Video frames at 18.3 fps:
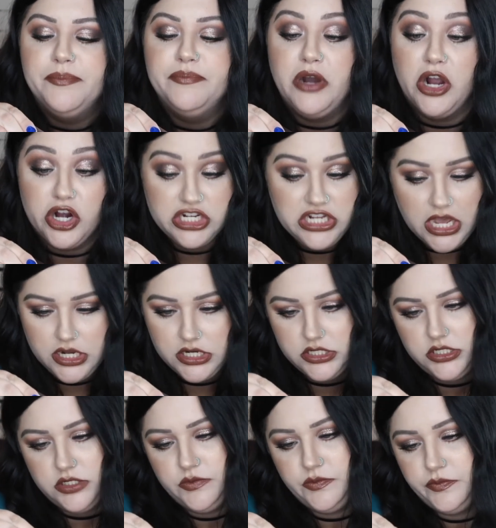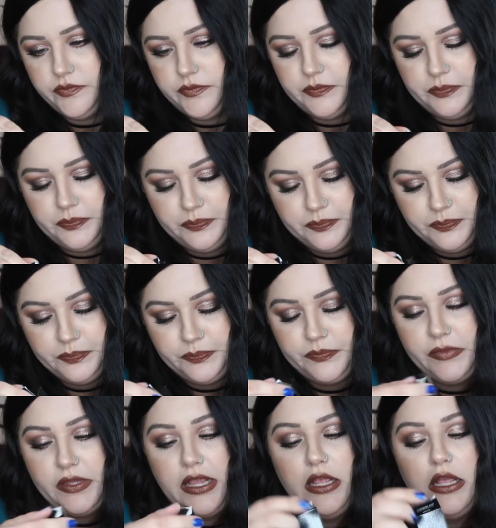Bardot?
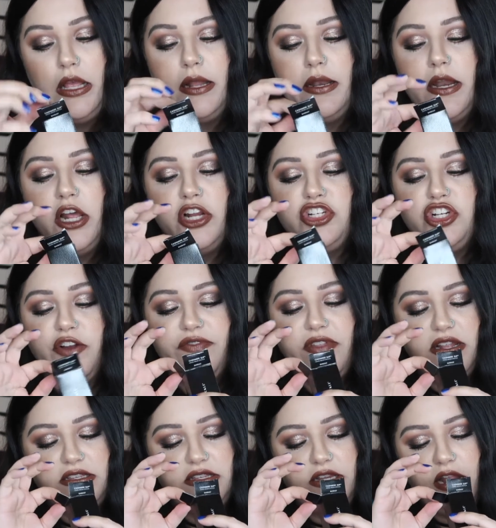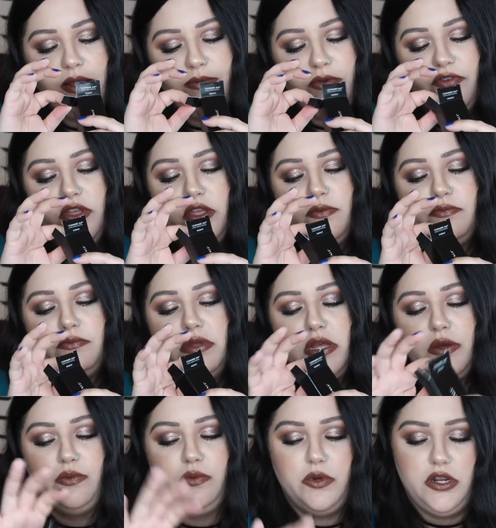Not sure if that's the name of it,
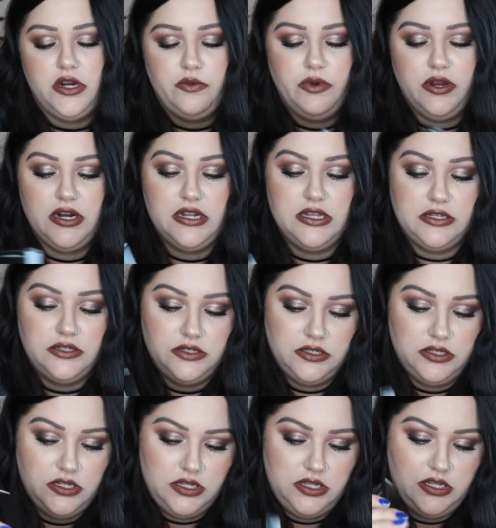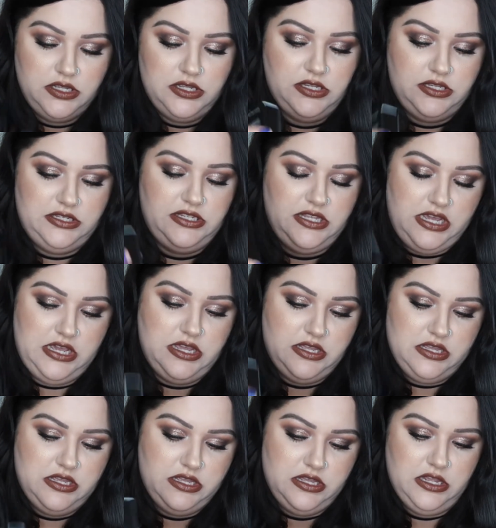but we're gonna see.
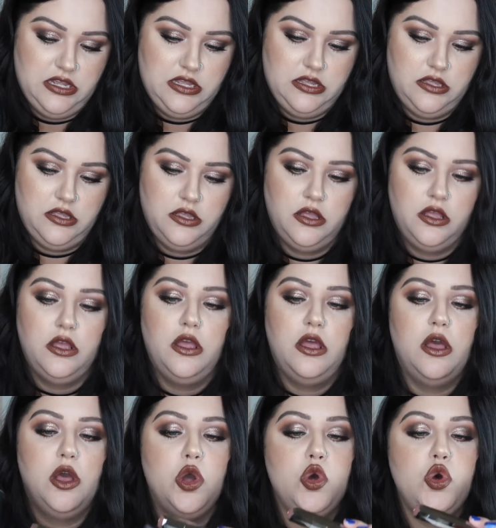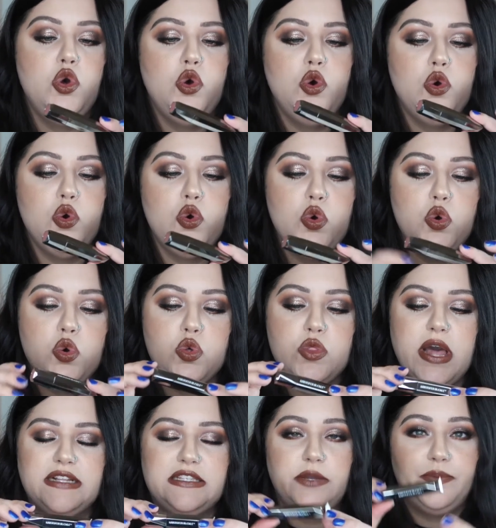
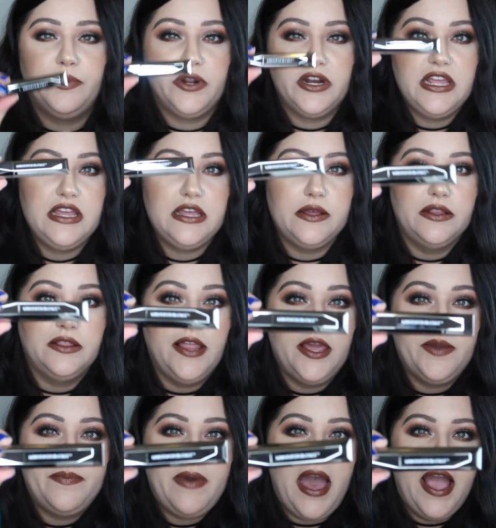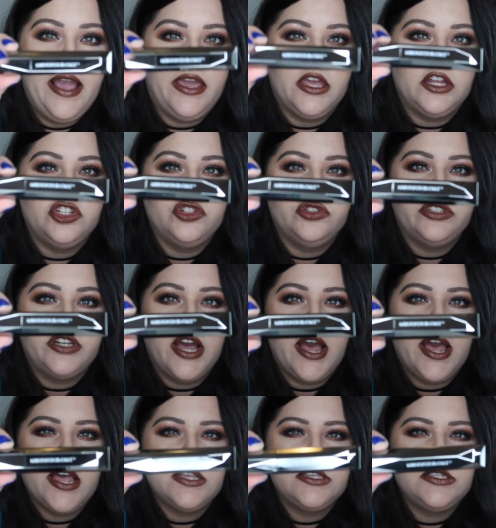Ooh, that's a pretty like package, you
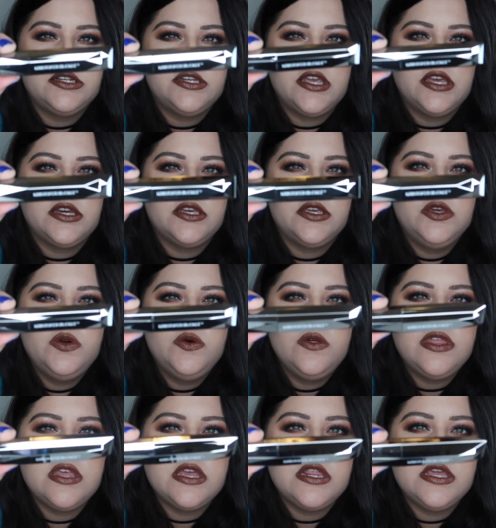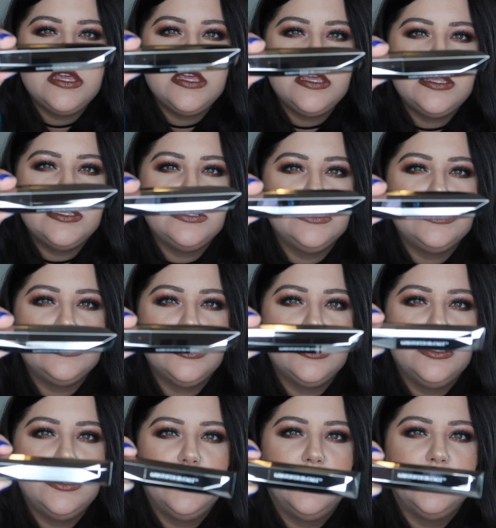guys. Look how cute that is.
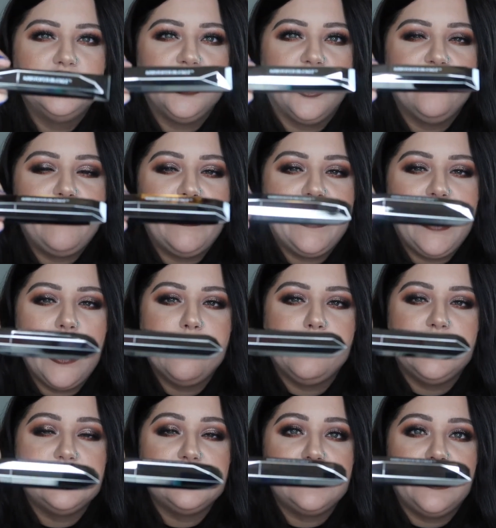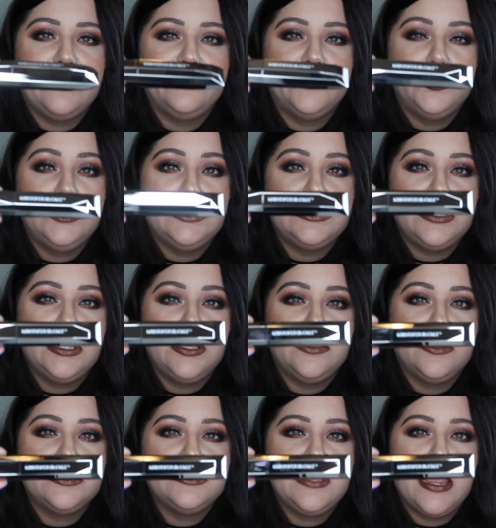Sorry if my camera is not
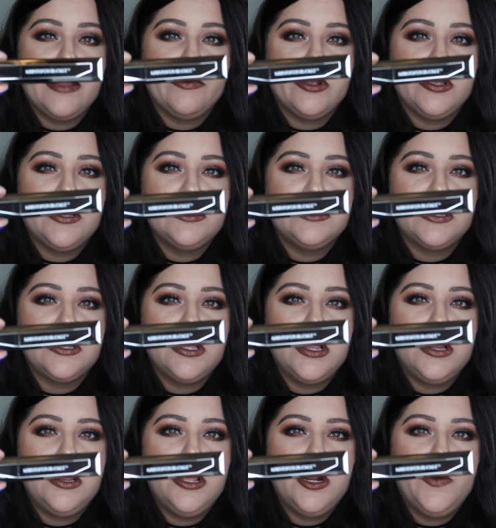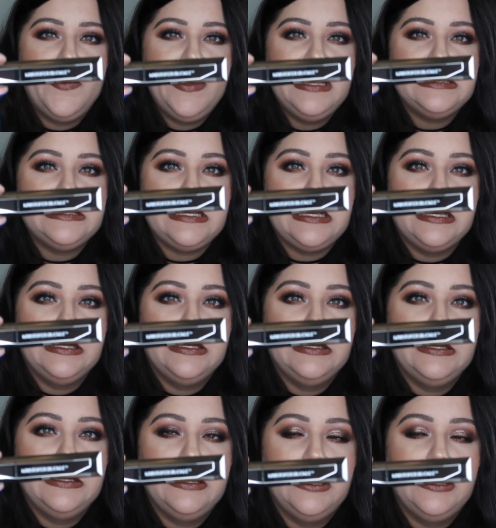focusing. This camera is a little busy.